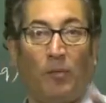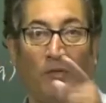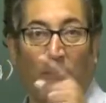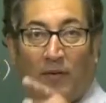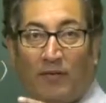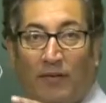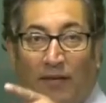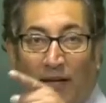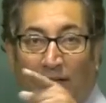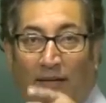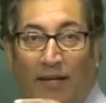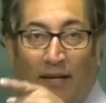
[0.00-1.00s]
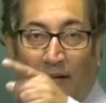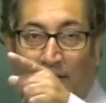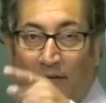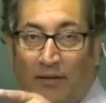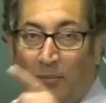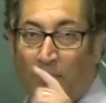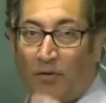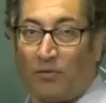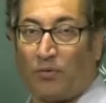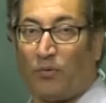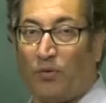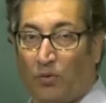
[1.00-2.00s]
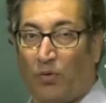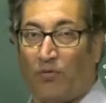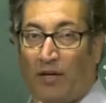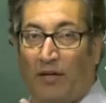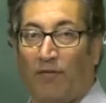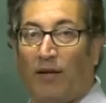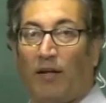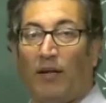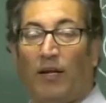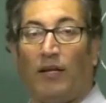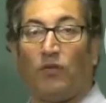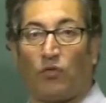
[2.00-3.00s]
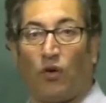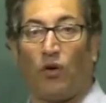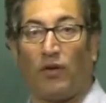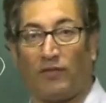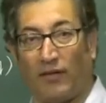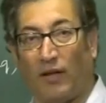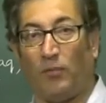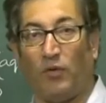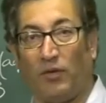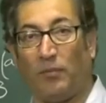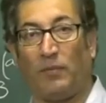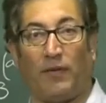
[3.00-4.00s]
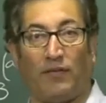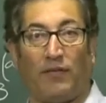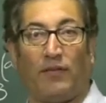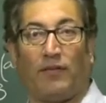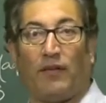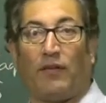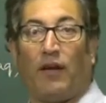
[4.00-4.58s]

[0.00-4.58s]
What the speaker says: is present as Al3 positive. You know very well in salts, aluminium is present as a